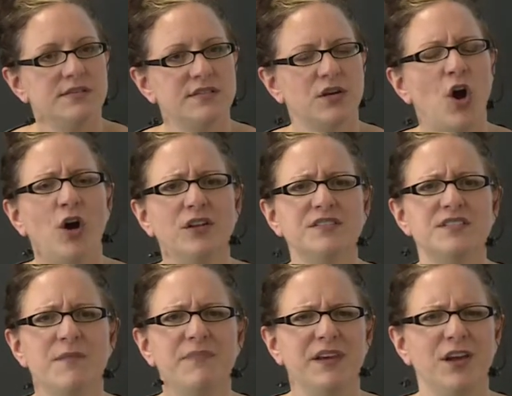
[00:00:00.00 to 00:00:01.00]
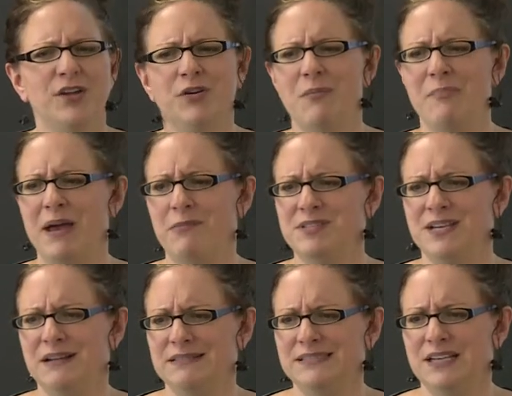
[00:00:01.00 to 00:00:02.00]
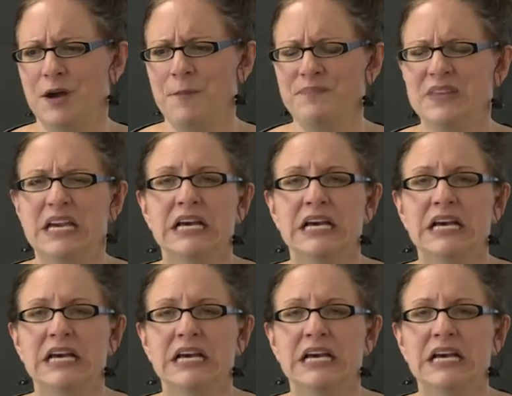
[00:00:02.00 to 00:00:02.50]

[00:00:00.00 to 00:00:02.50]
called something, y'all know I'm bad with titles. Um,